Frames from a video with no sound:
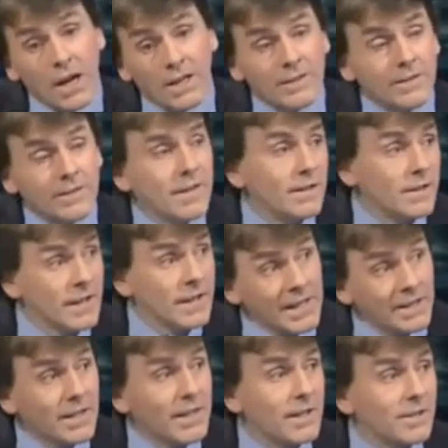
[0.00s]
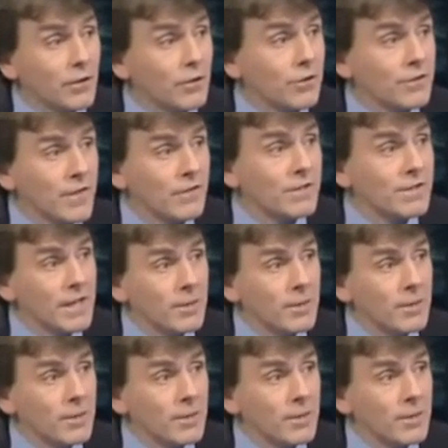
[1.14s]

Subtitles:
and it says it needs another 7